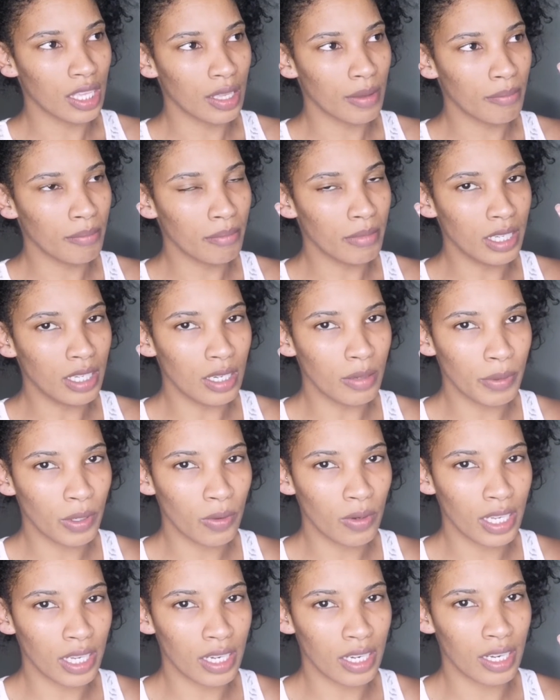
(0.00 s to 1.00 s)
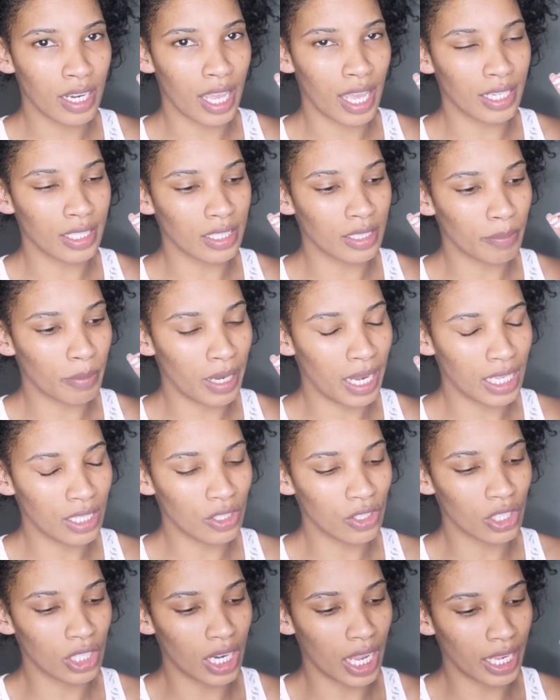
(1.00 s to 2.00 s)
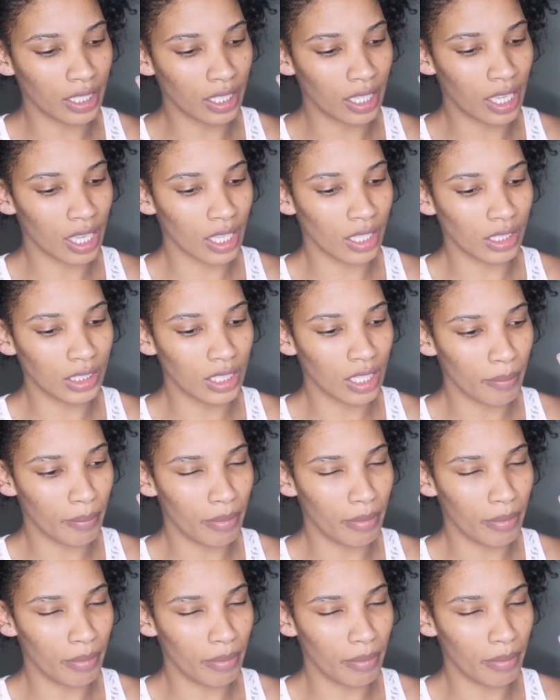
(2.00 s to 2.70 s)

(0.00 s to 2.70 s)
manipulated and plundered and killed